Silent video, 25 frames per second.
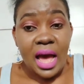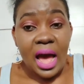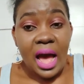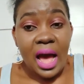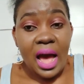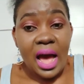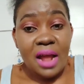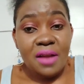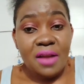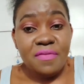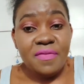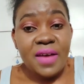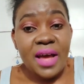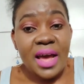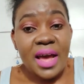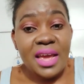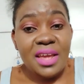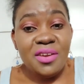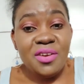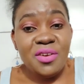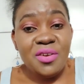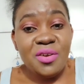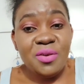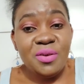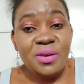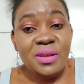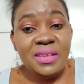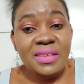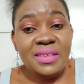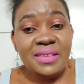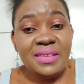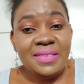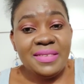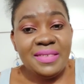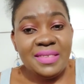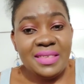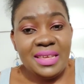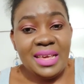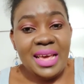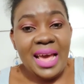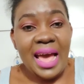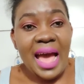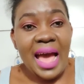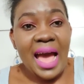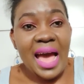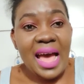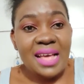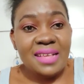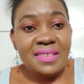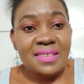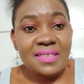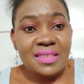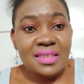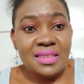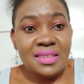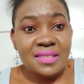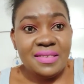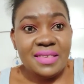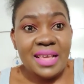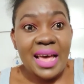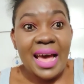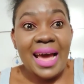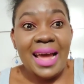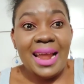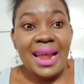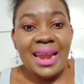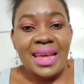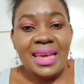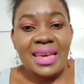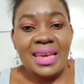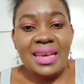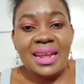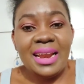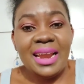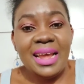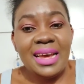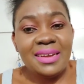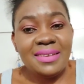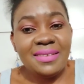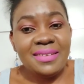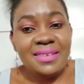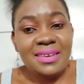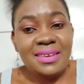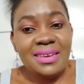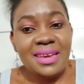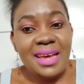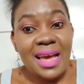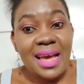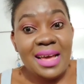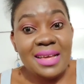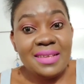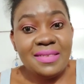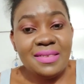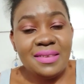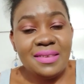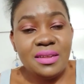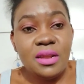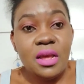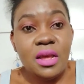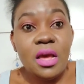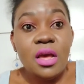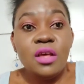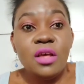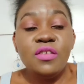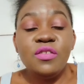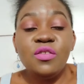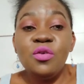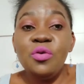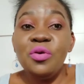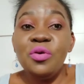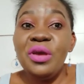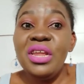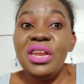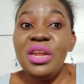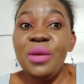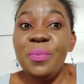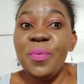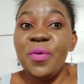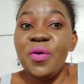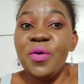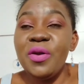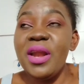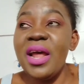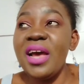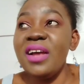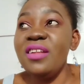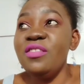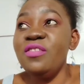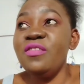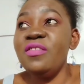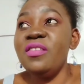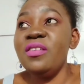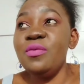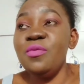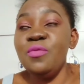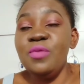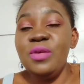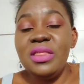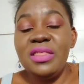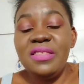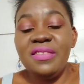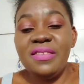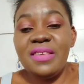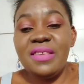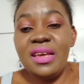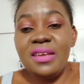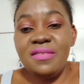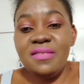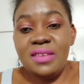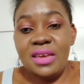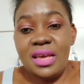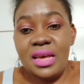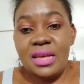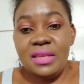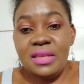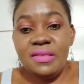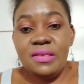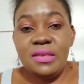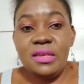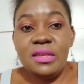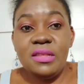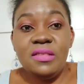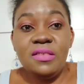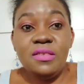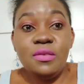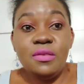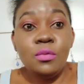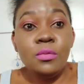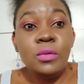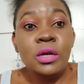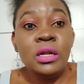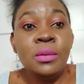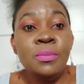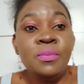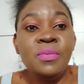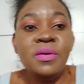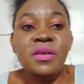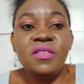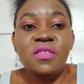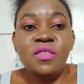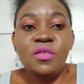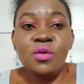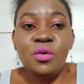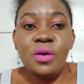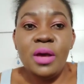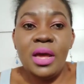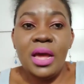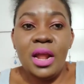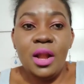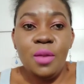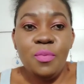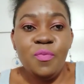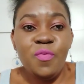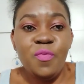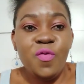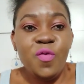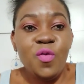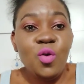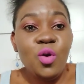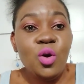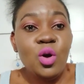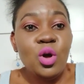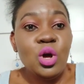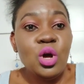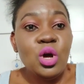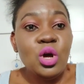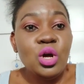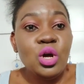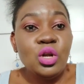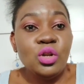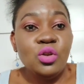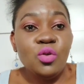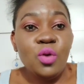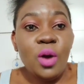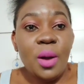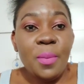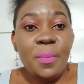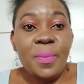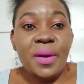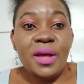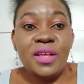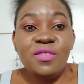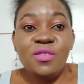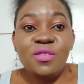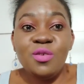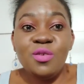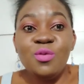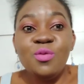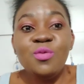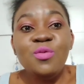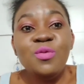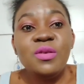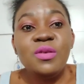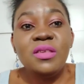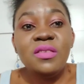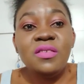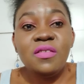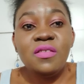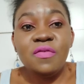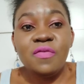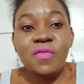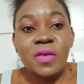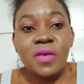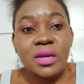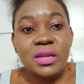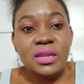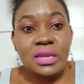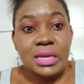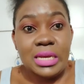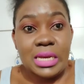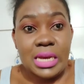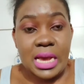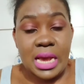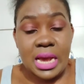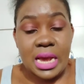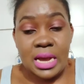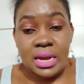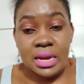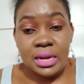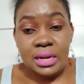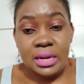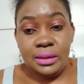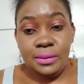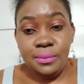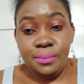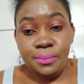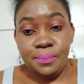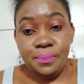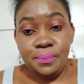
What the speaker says: Alpha hydroxy acids are like lactic acid. So any product with such acids will be so helpful to a person who is fighting acne,